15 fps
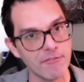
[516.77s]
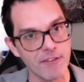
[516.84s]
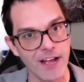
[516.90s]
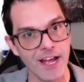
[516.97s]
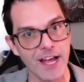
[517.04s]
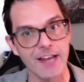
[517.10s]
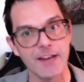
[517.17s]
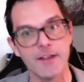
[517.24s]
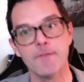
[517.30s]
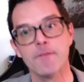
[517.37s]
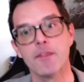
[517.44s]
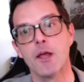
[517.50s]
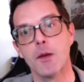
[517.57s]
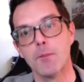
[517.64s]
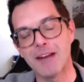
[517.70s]
Fett,
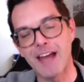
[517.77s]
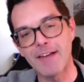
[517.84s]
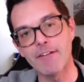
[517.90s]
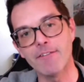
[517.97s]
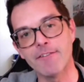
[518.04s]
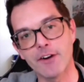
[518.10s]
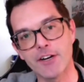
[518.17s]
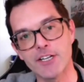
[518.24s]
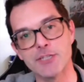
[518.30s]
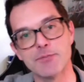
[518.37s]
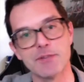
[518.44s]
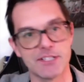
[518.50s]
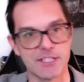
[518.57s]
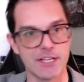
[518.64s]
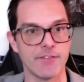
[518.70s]
but have it very
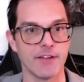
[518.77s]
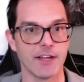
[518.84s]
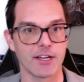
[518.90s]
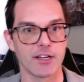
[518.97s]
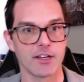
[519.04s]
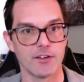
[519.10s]
specific.